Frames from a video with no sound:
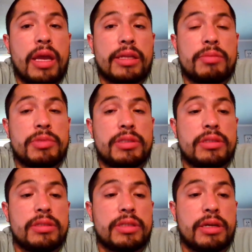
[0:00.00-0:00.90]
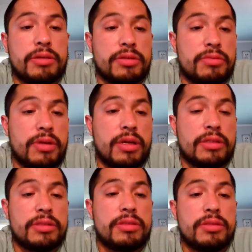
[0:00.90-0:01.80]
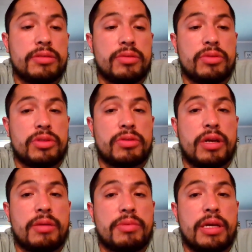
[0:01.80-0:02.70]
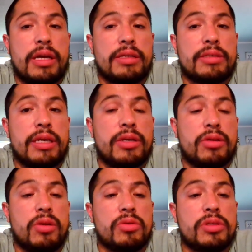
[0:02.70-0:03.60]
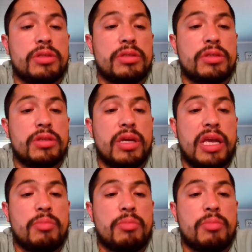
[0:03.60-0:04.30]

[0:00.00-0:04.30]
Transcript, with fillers: Intimacy is characterized or described as a closeness,